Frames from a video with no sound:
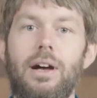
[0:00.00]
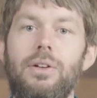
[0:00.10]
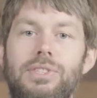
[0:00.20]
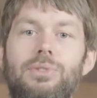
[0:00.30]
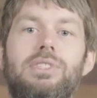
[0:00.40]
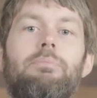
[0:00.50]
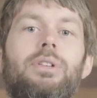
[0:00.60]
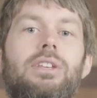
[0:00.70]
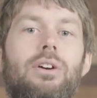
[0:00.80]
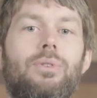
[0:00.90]
also
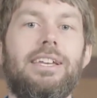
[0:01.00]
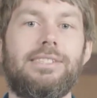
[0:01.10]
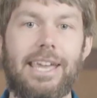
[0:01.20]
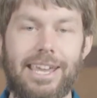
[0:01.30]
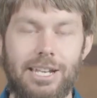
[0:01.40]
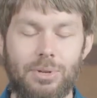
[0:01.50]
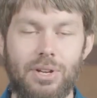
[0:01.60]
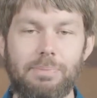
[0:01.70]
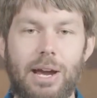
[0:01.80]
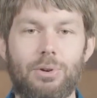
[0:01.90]
simply known as the
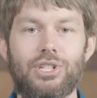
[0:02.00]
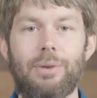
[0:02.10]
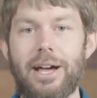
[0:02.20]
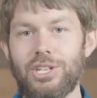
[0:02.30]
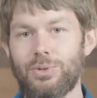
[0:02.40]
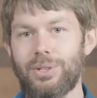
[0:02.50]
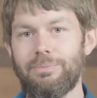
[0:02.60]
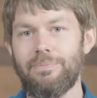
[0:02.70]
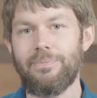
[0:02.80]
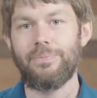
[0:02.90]
AWS PowerShell module.
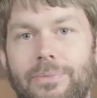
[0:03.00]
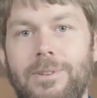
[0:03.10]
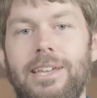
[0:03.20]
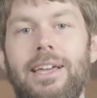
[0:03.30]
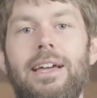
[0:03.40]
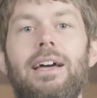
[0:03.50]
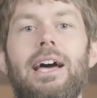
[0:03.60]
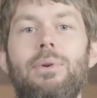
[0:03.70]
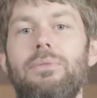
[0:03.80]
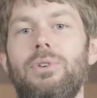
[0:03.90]

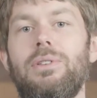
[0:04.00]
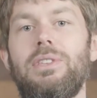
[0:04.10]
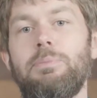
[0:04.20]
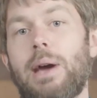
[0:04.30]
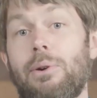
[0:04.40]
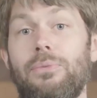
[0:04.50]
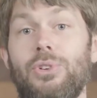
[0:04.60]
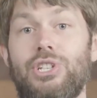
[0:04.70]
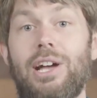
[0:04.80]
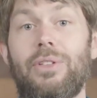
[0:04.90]
However, this
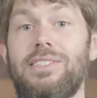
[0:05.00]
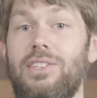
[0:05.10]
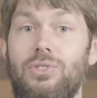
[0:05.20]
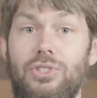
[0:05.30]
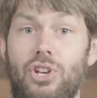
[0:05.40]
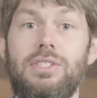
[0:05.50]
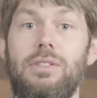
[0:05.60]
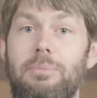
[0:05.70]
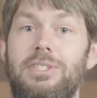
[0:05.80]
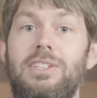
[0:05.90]
powerful shell isn't just
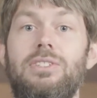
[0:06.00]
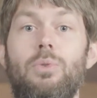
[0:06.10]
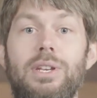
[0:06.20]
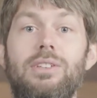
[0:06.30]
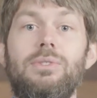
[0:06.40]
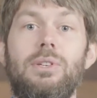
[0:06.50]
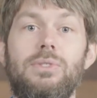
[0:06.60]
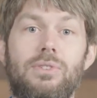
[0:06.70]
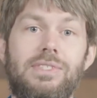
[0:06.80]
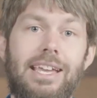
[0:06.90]
limited to Windows
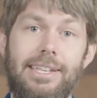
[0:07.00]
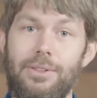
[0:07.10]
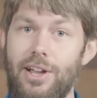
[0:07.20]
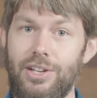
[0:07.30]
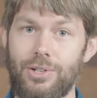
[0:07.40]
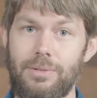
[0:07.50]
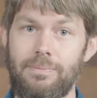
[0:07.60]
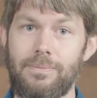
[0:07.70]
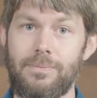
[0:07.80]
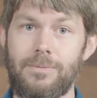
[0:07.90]
users any longer.
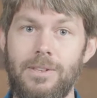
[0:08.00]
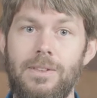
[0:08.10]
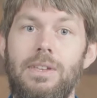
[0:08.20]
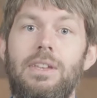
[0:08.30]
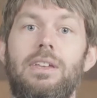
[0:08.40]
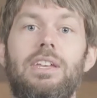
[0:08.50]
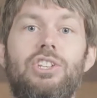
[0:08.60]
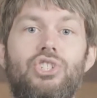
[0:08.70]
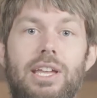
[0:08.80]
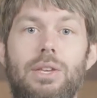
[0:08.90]

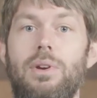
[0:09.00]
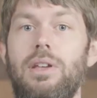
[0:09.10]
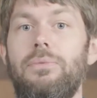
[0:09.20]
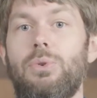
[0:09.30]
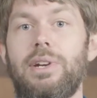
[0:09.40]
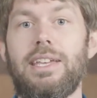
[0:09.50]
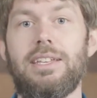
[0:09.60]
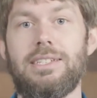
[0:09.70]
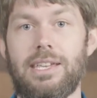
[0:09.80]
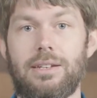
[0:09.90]
In January of
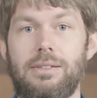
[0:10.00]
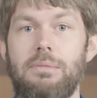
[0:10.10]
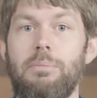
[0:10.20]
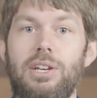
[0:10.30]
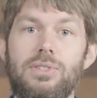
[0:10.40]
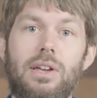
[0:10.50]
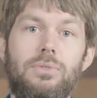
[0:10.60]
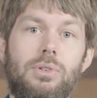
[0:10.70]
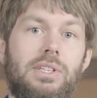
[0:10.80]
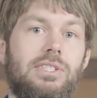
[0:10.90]
2018,
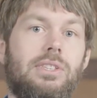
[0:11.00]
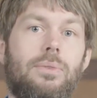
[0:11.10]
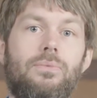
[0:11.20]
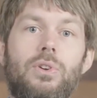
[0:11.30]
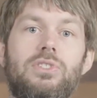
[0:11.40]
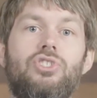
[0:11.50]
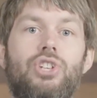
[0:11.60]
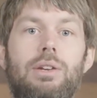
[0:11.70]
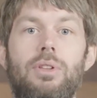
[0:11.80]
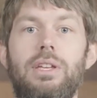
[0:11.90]
Microsoft released the first
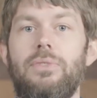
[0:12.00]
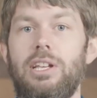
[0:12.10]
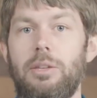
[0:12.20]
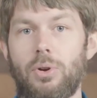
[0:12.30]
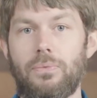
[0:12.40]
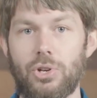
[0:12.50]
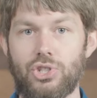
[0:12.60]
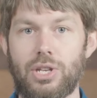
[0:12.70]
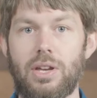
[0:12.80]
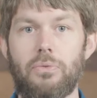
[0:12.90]
generally available
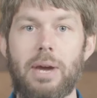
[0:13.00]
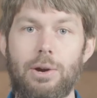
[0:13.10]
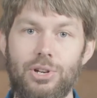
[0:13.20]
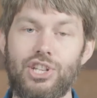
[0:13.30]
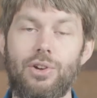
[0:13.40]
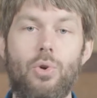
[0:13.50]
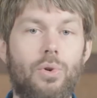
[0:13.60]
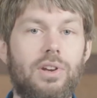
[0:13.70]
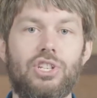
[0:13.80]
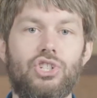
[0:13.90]
version of PowerShell
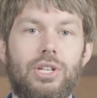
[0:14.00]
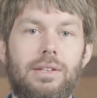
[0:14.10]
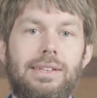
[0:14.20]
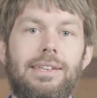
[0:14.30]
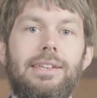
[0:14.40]
Core Edition.